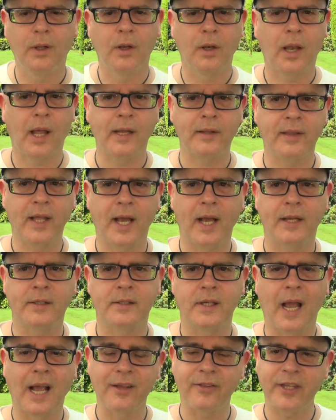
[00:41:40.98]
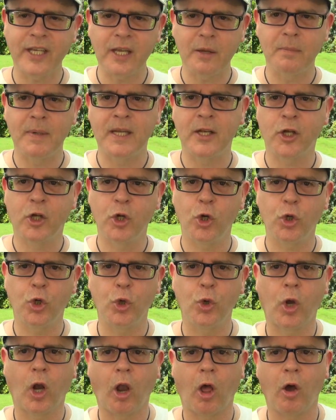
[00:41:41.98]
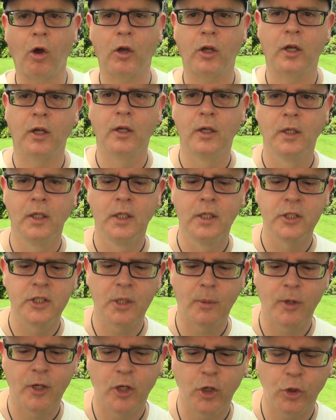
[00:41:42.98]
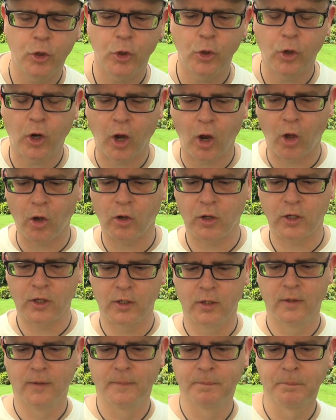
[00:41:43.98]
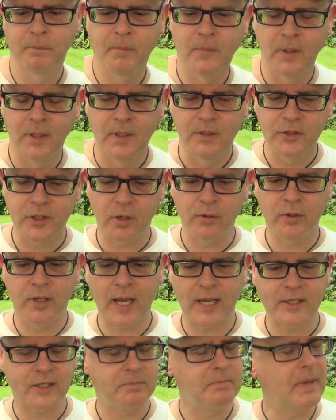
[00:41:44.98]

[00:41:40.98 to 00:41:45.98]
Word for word: like that. I think you mean a cuckoo clock. So a cuckoo clock. So yes,